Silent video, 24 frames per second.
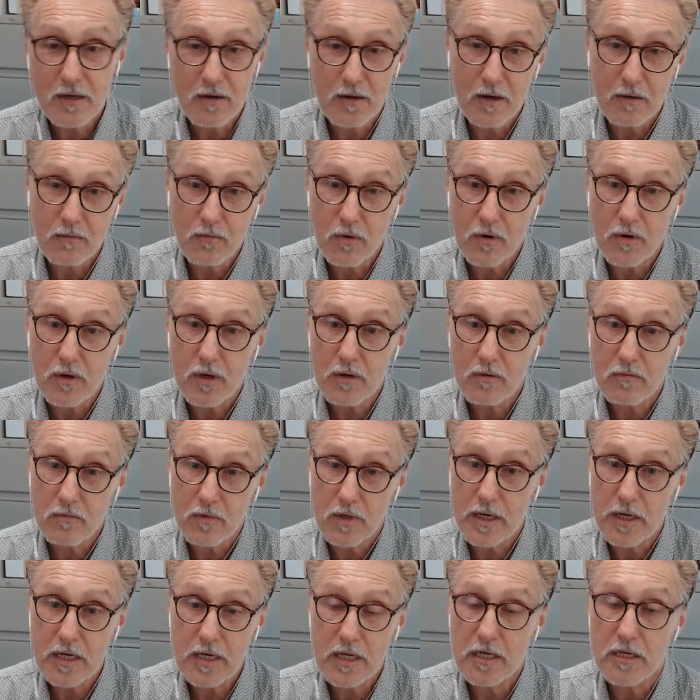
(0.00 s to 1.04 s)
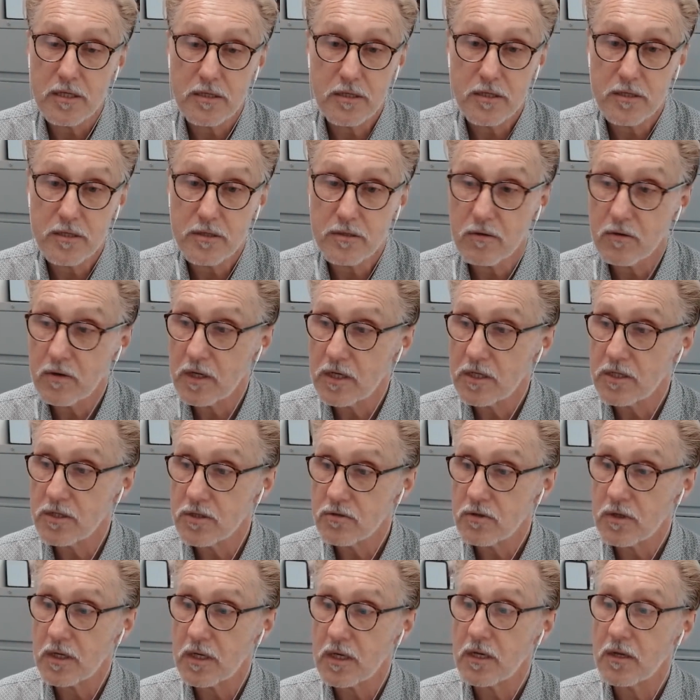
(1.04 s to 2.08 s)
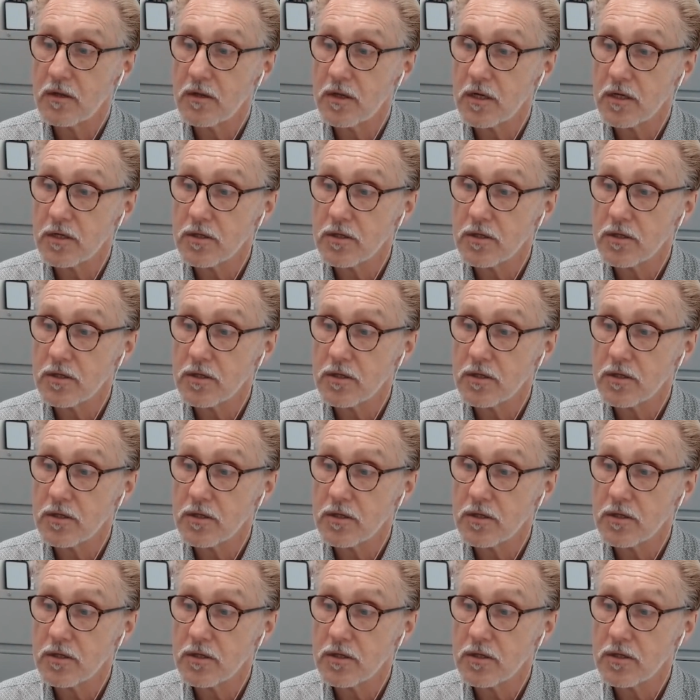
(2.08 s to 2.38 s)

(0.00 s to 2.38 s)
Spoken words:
a work-related illness or injury kind of thing.